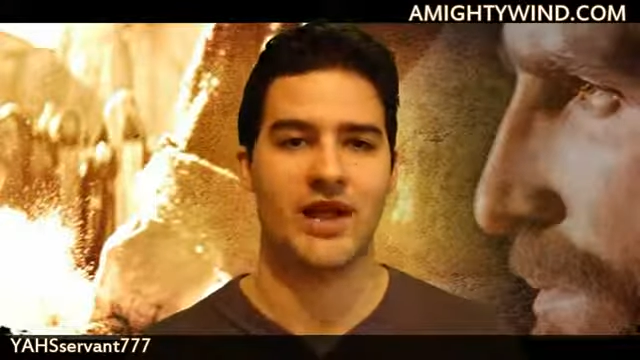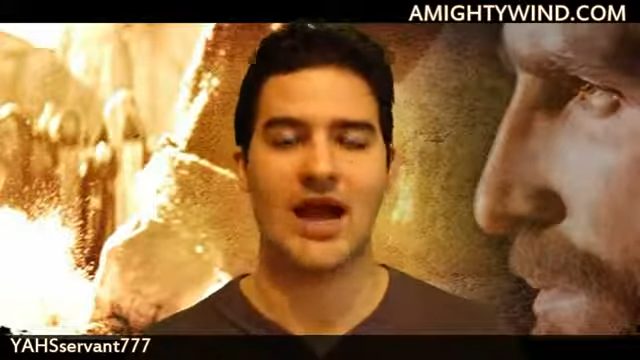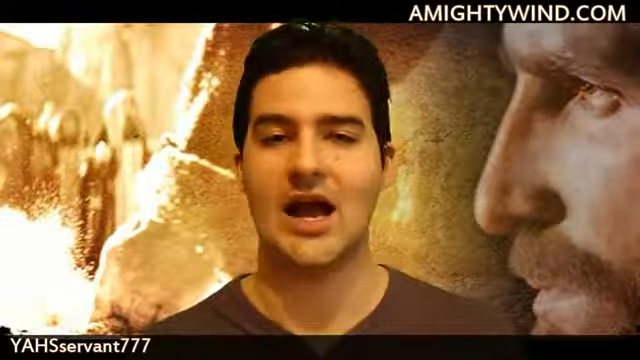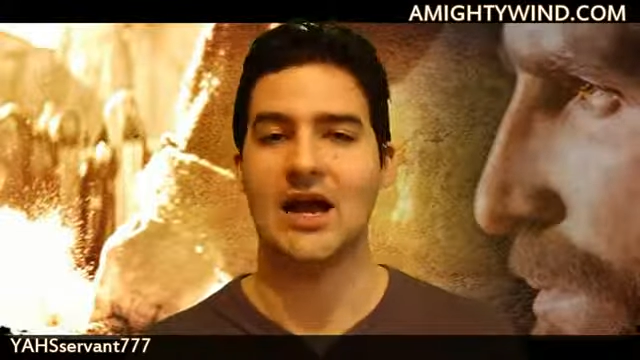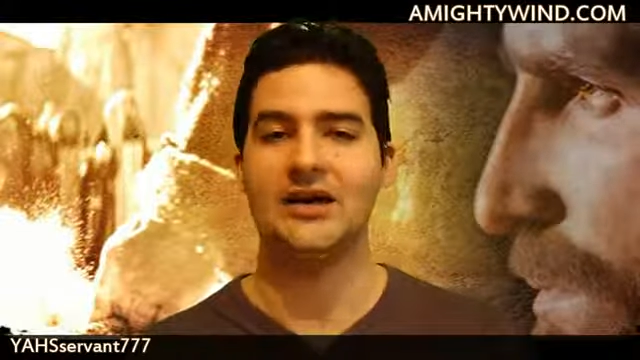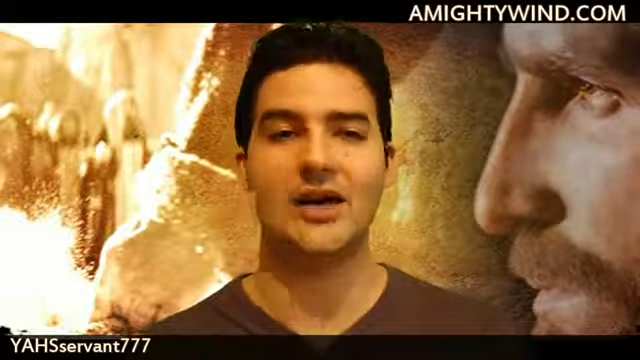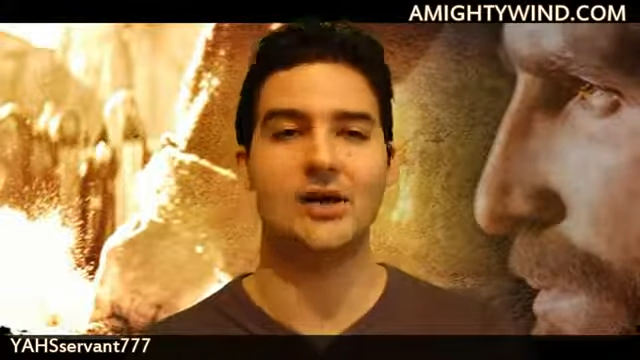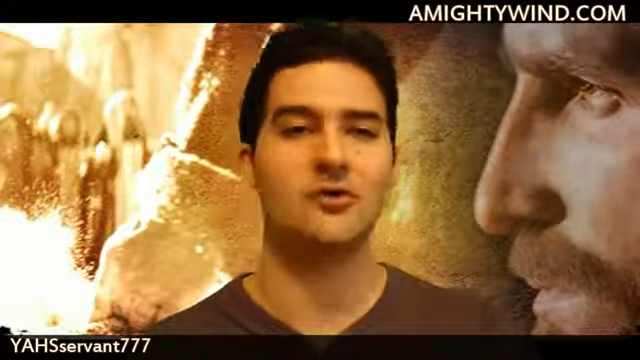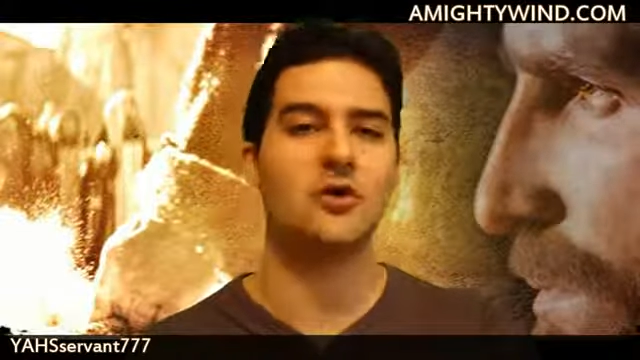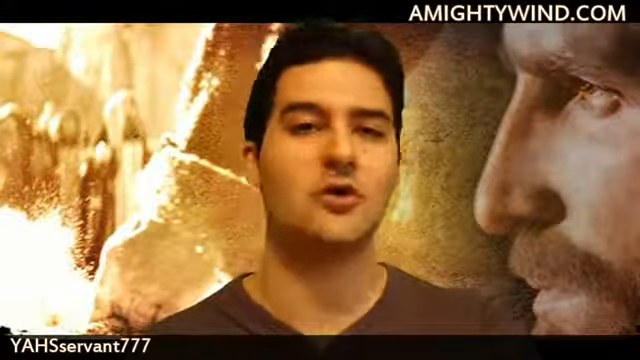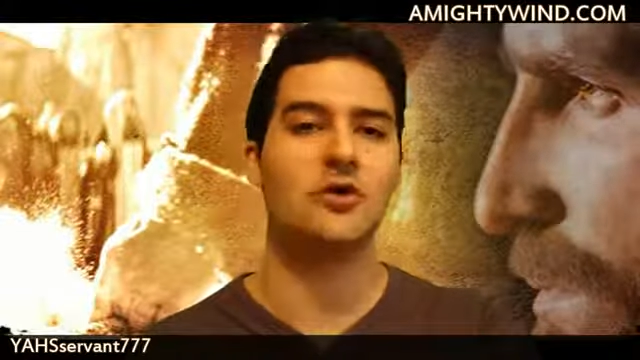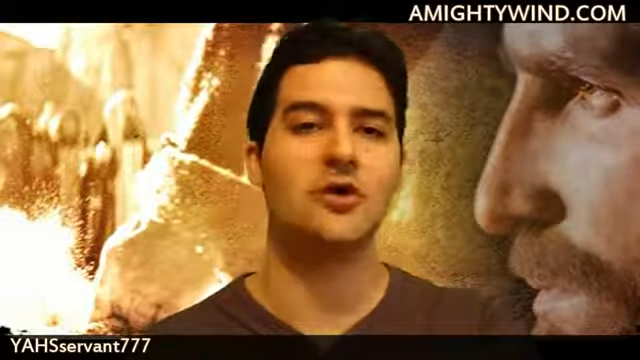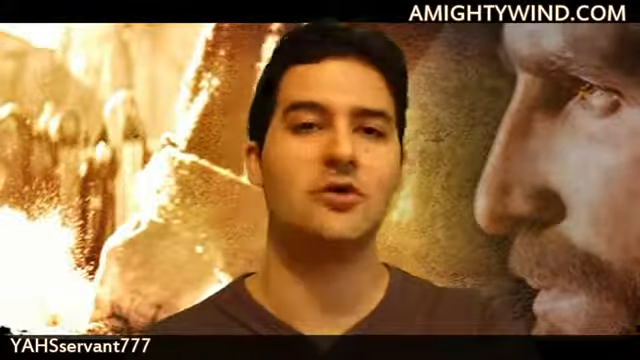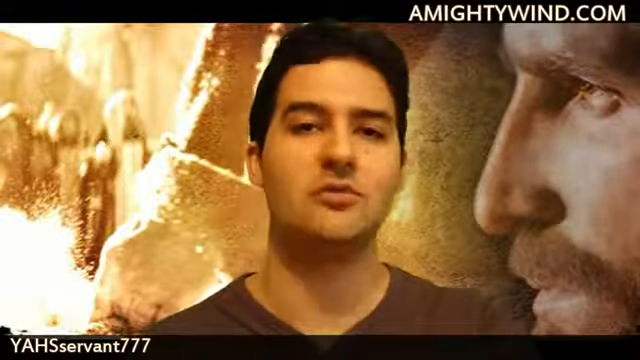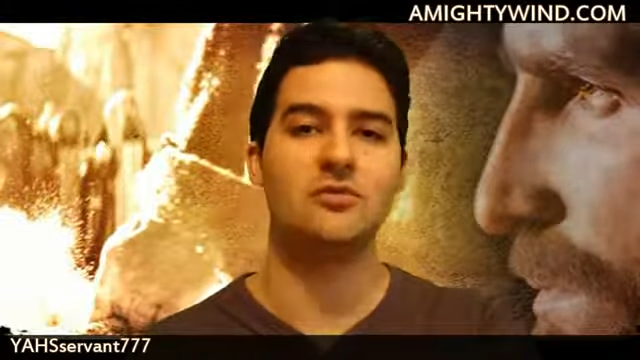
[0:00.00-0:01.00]
I'm never
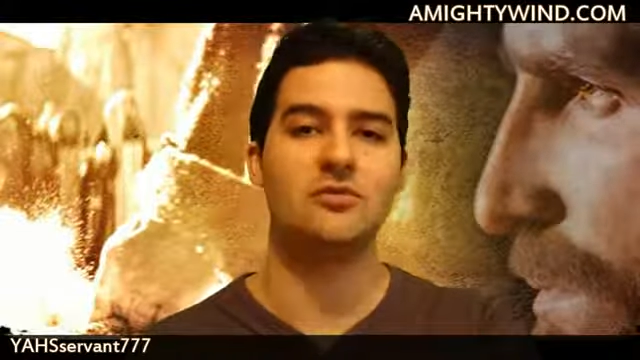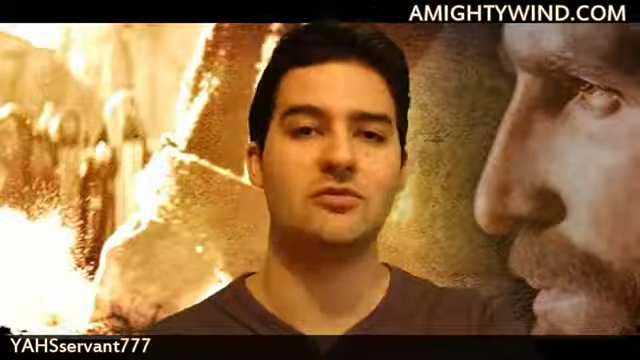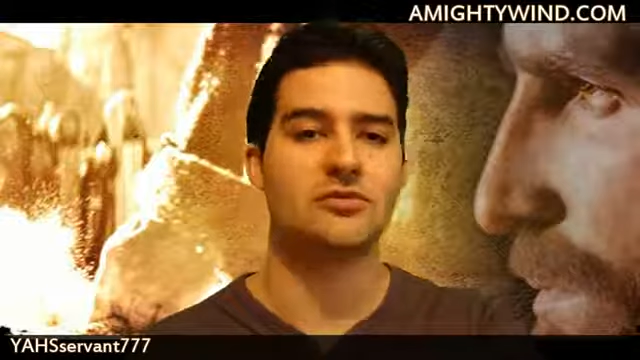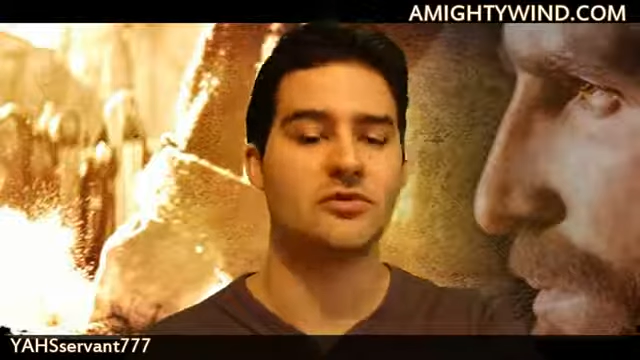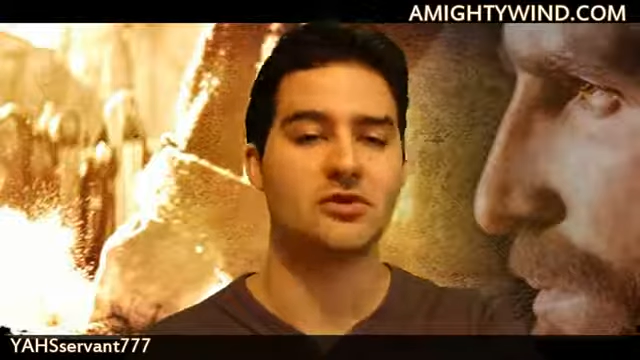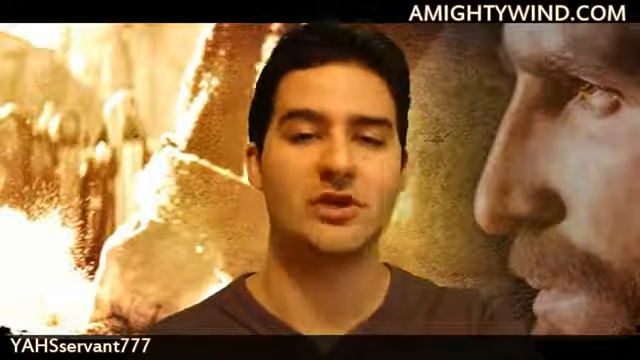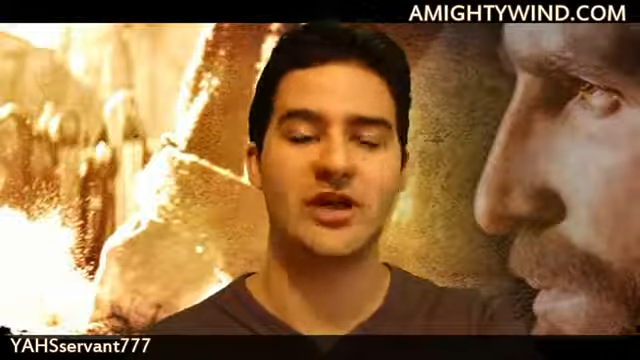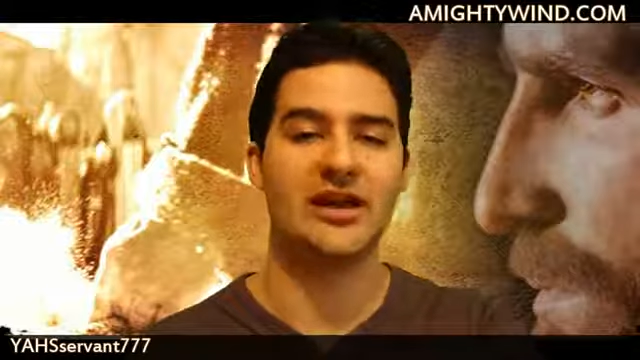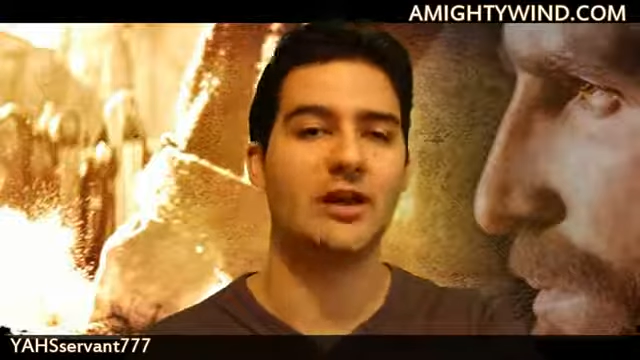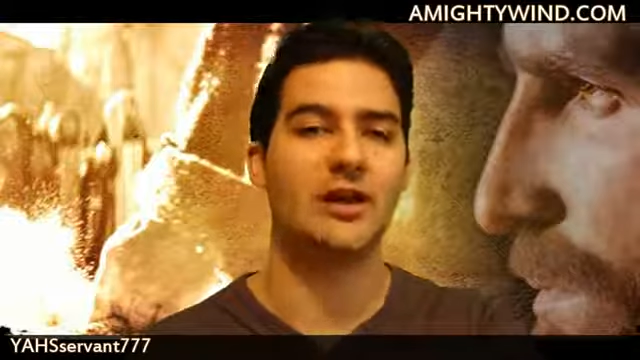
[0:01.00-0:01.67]
going to get